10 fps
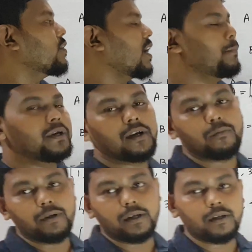capital
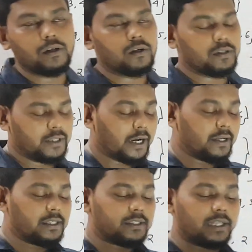B. That
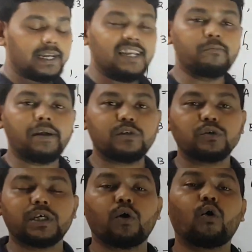is, the elements
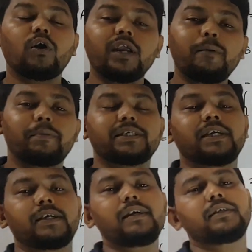which are only
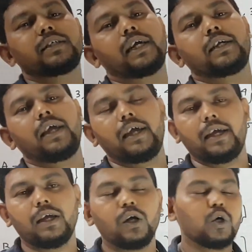present in set A,
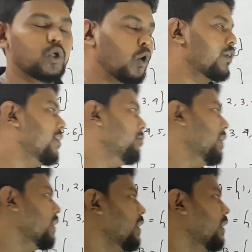not in B.